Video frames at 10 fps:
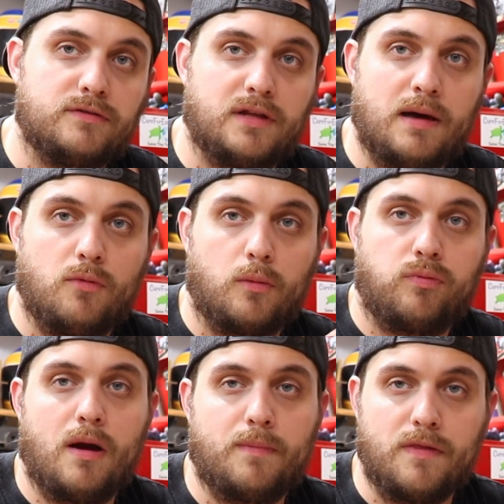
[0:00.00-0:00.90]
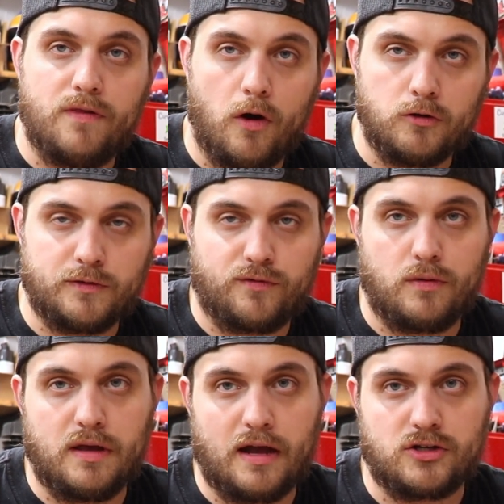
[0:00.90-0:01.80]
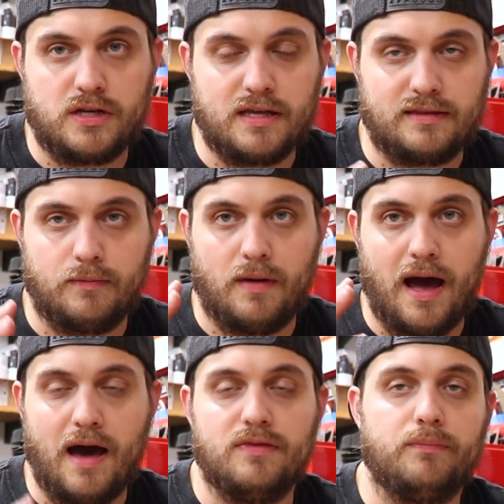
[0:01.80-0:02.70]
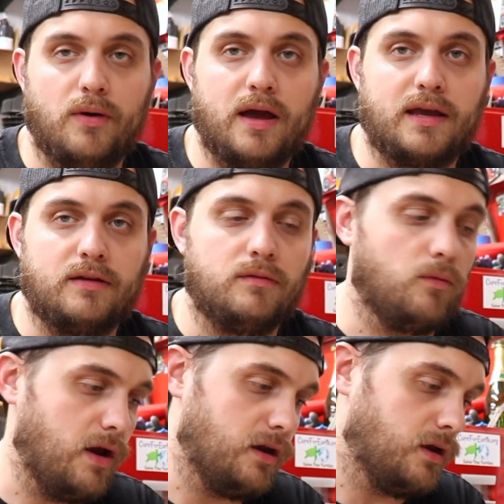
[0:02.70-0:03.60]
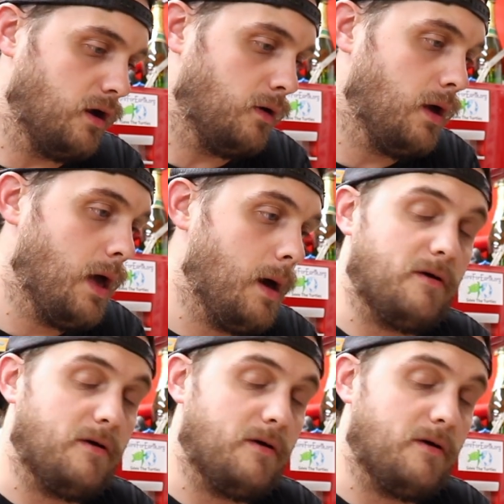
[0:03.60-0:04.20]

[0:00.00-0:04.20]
There's a lot more prep on those before we actually get them on the bike and ready to go.